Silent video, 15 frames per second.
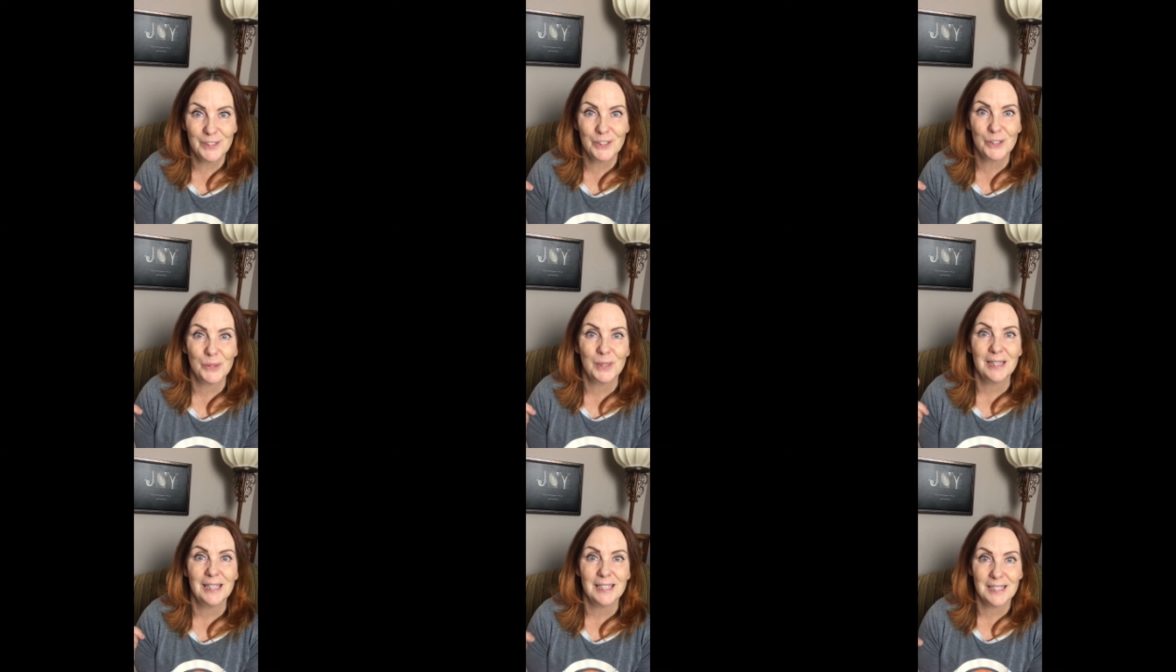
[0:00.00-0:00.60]
to
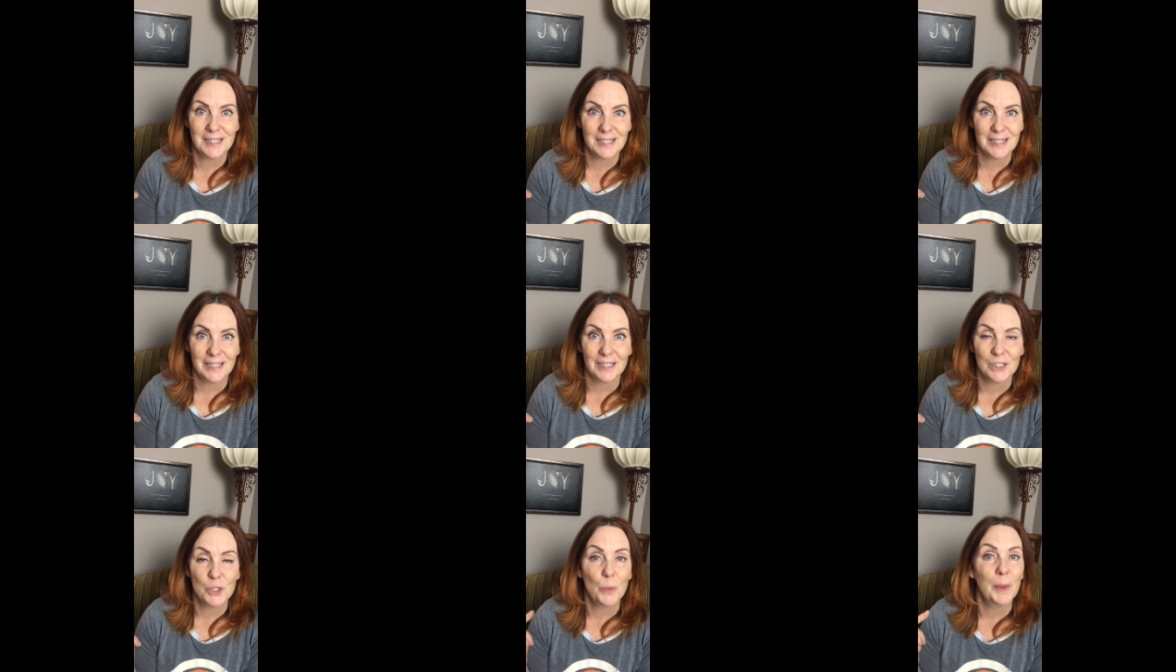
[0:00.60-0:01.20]

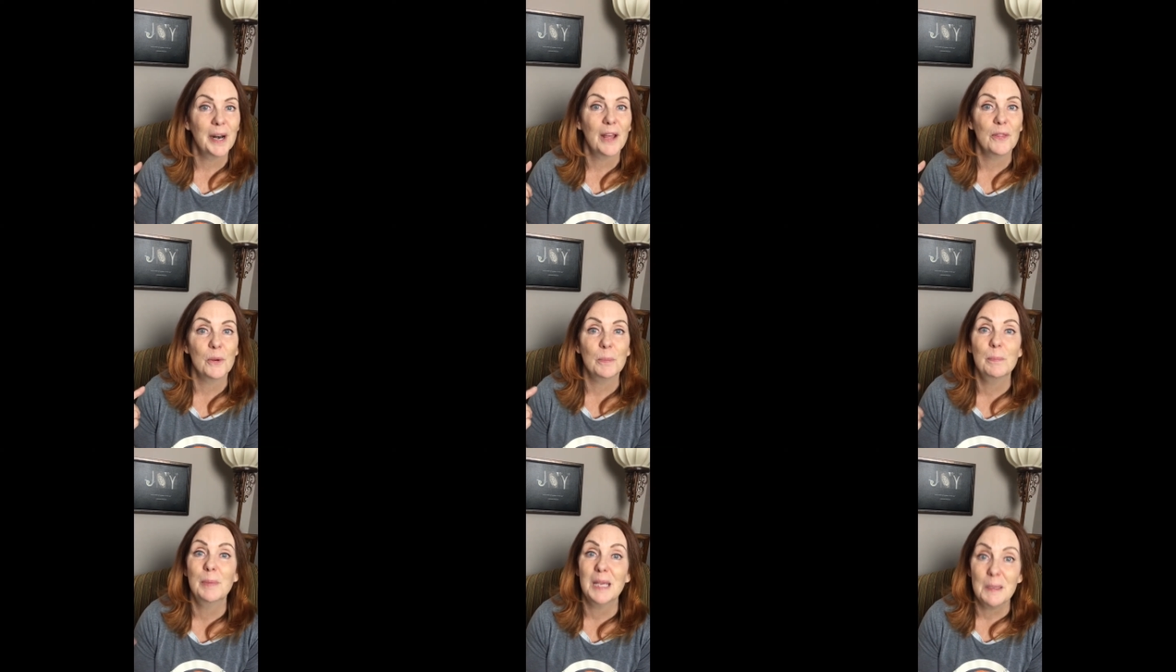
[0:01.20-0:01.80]
listening to what other
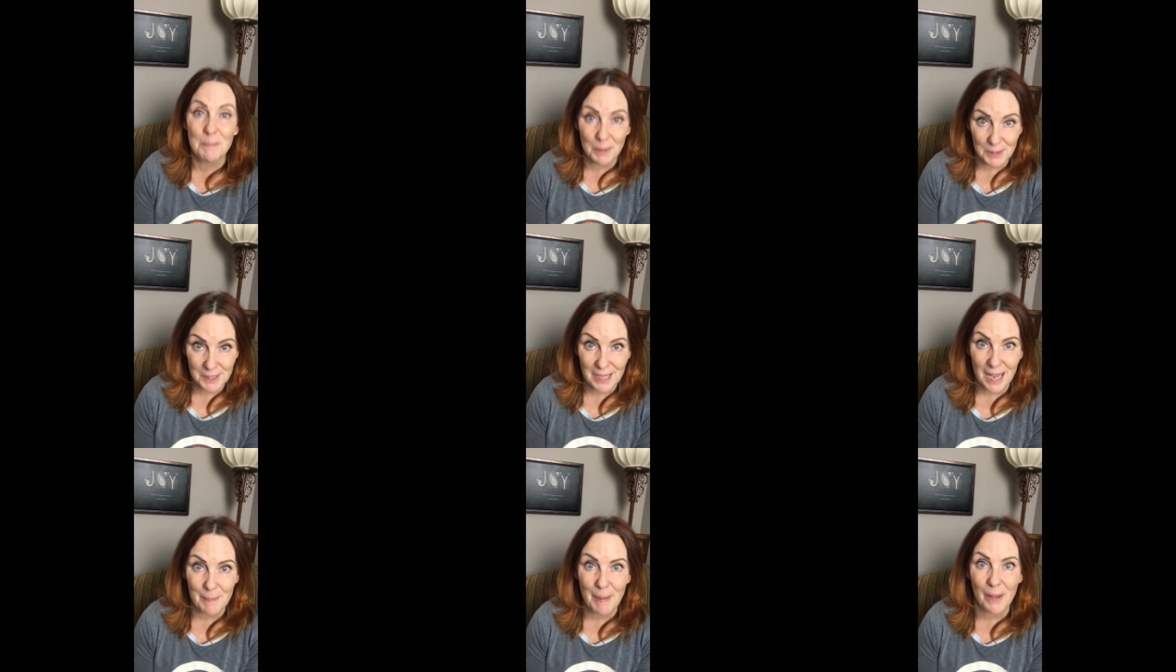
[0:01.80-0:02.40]
people
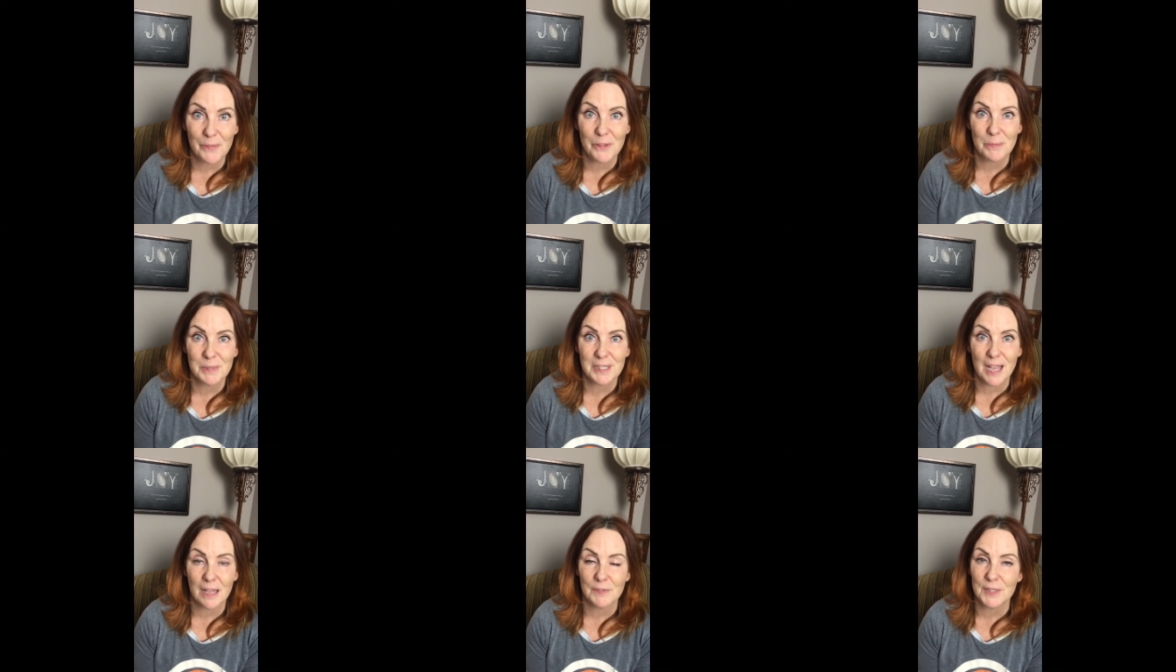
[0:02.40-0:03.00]
say about
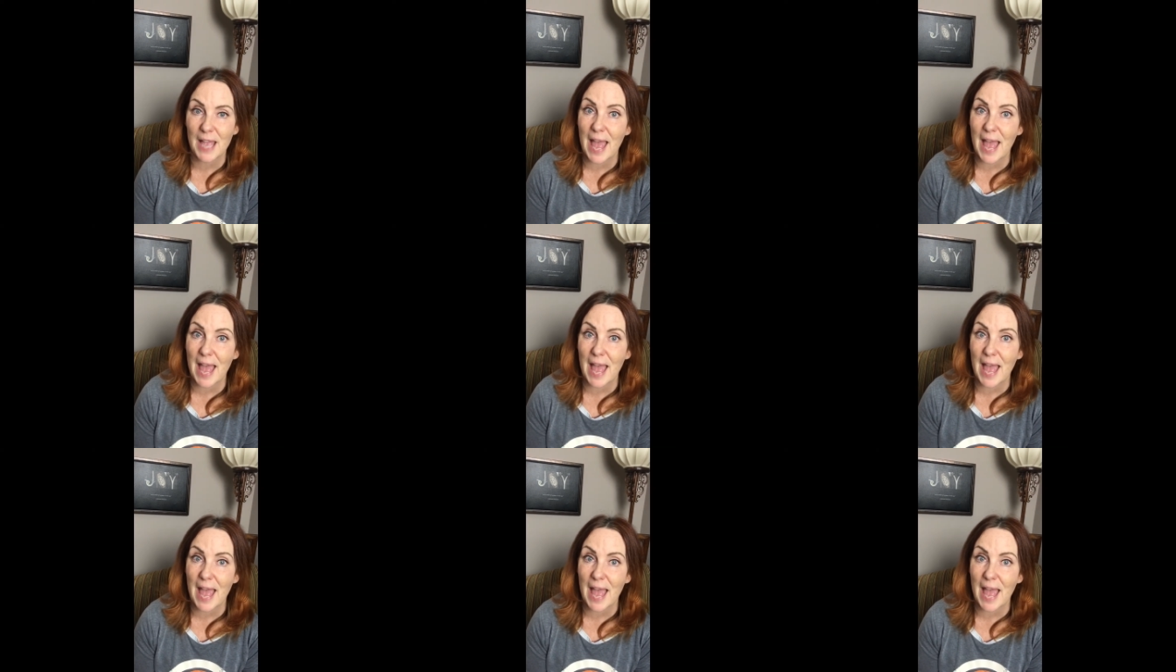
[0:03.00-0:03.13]
themselves.